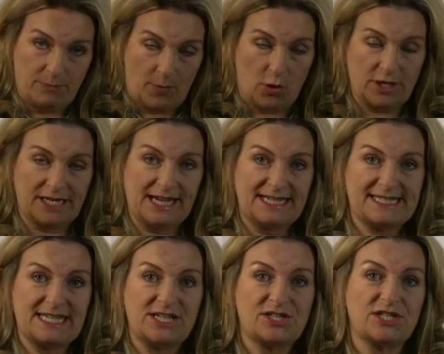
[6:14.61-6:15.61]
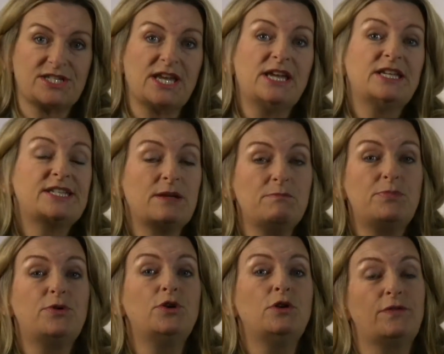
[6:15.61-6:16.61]
organisations to
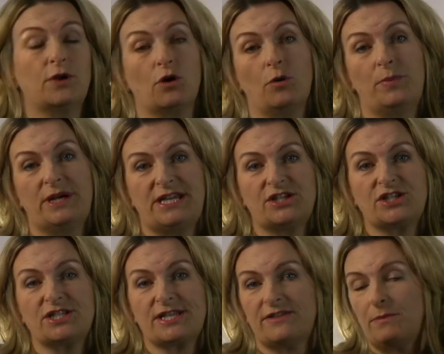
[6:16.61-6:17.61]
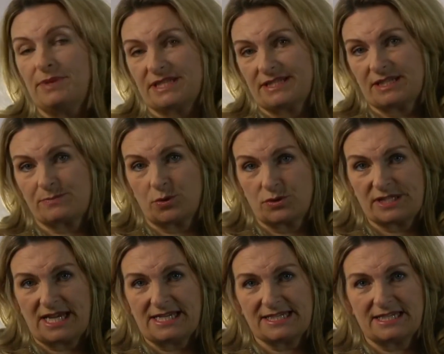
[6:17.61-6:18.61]
improve their operations and their business
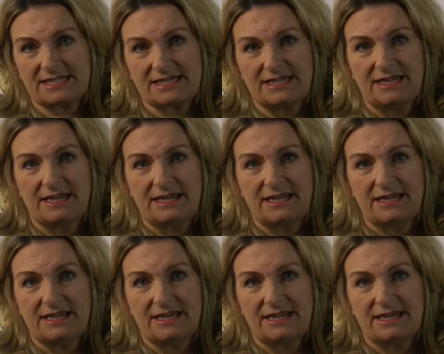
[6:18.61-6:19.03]
processes.